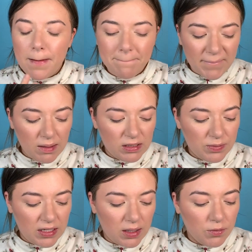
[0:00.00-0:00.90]
I'm just
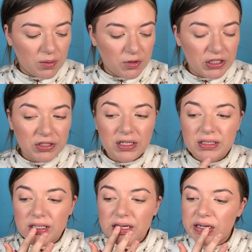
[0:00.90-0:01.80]
putting on more
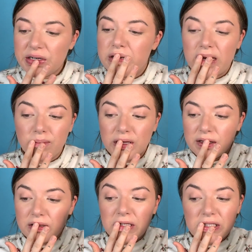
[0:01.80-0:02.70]
moisturizer now. I'm
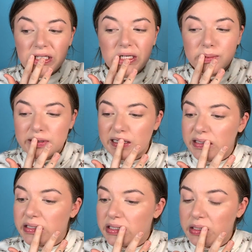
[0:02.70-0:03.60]
like legit
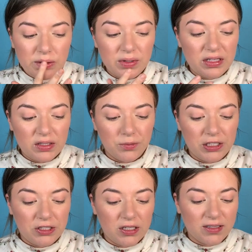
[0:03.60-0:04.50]
obsessed with this
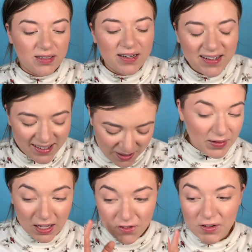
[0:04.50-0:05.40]
moisturizer.
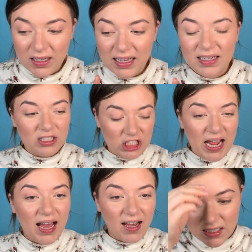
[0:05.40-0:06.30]
I feel like
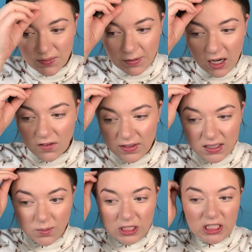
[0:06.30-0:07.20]
Jan from The Office
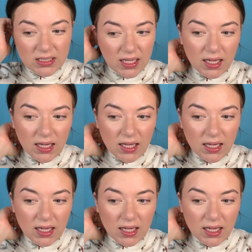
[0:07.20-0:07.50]
when she's like,